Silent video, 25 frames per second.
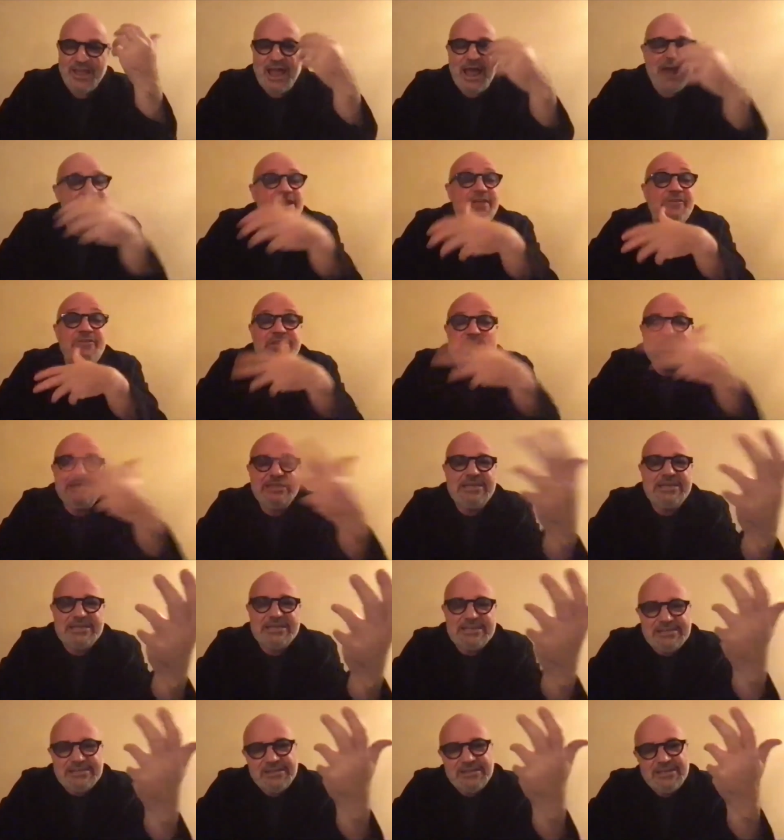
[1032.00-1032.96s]
I never
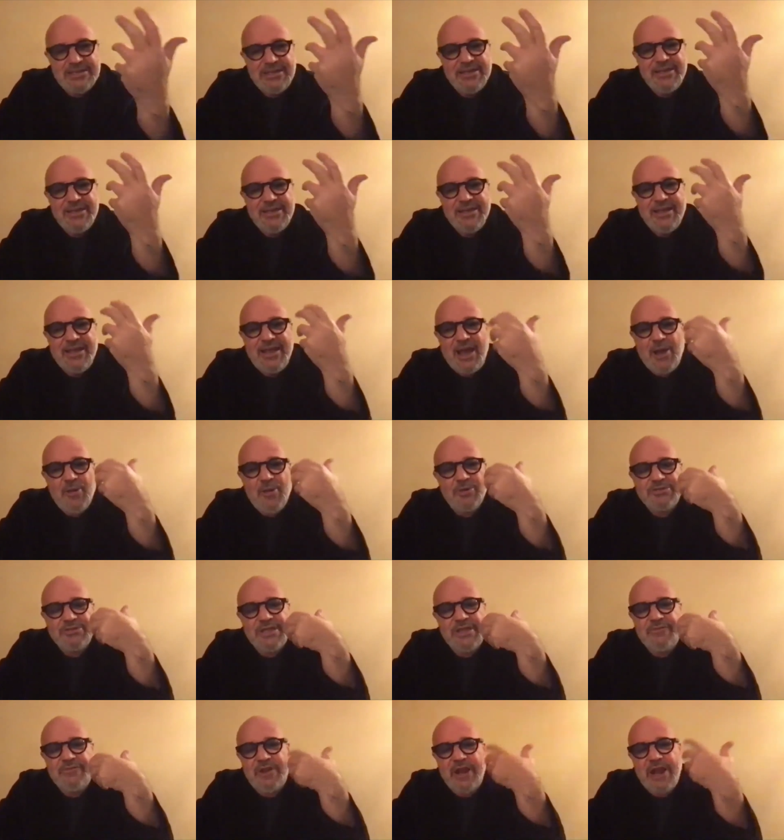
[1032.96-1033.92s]
did. I was
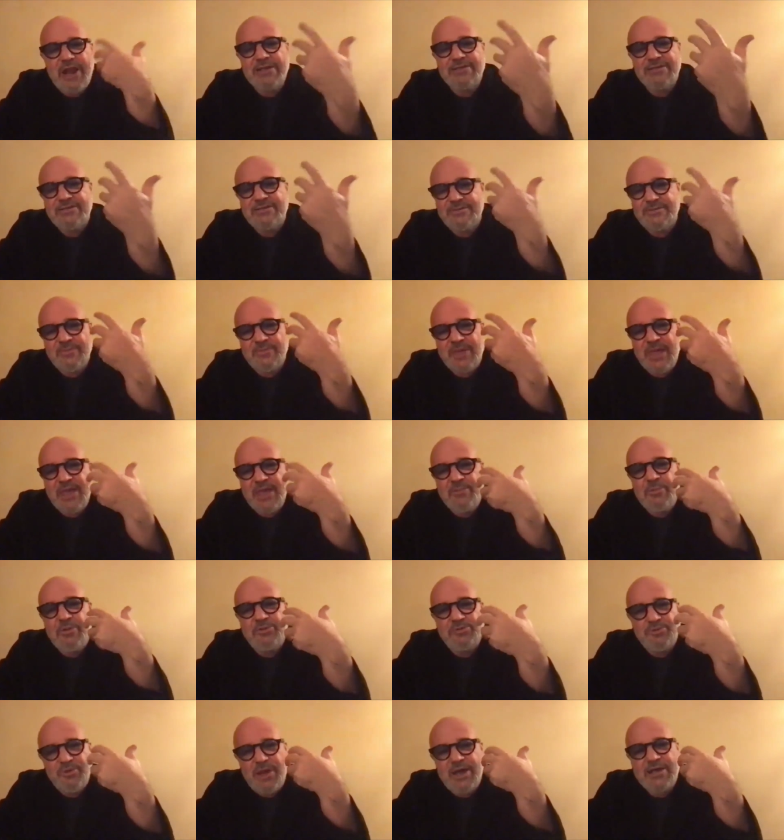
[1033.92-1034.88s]
never
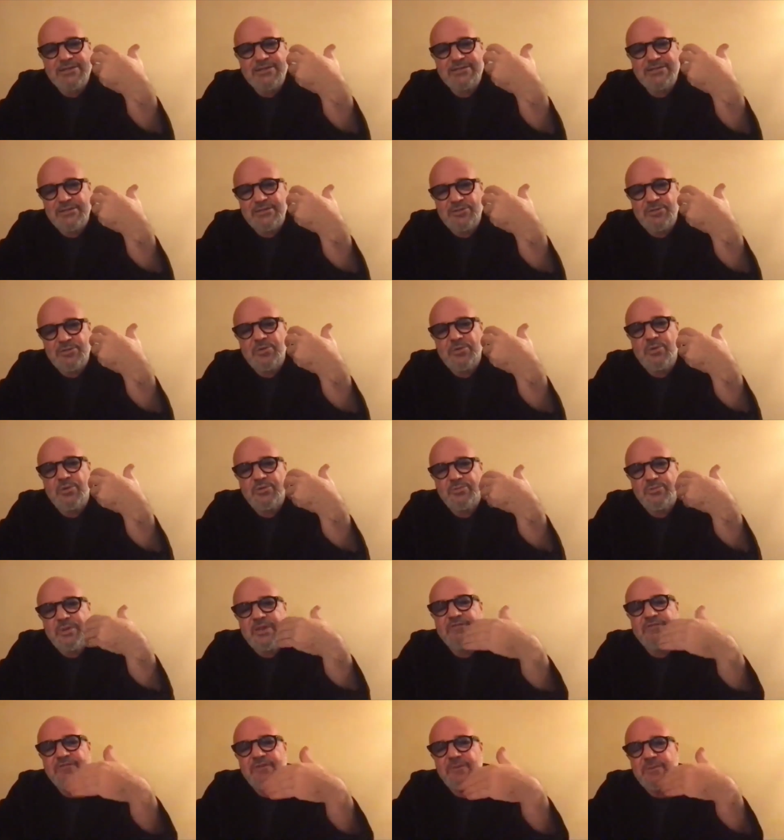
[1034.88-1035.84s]
able to answer to what
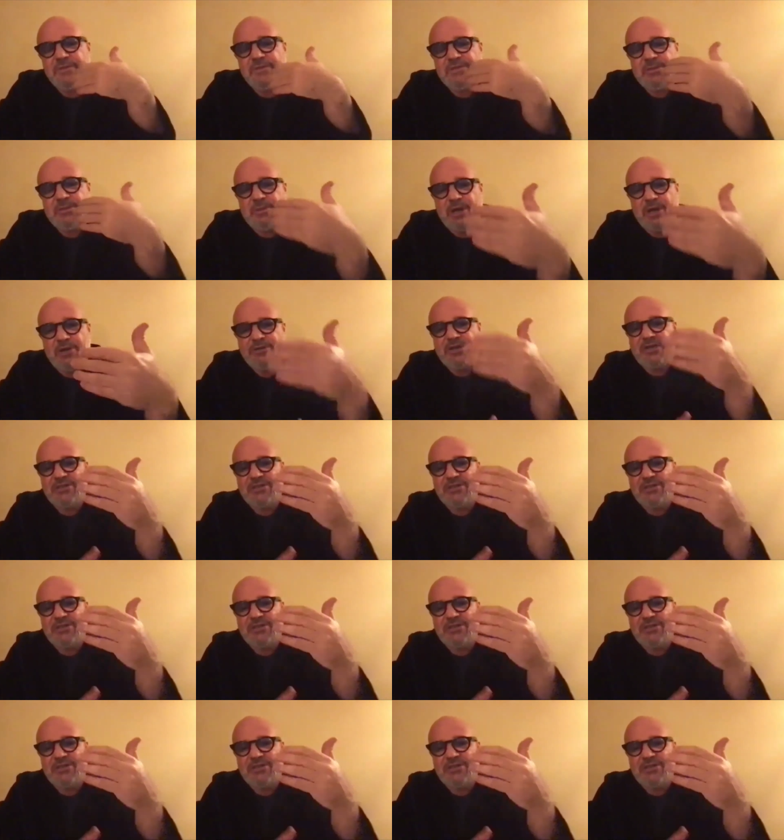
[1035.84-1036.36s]
my film is about.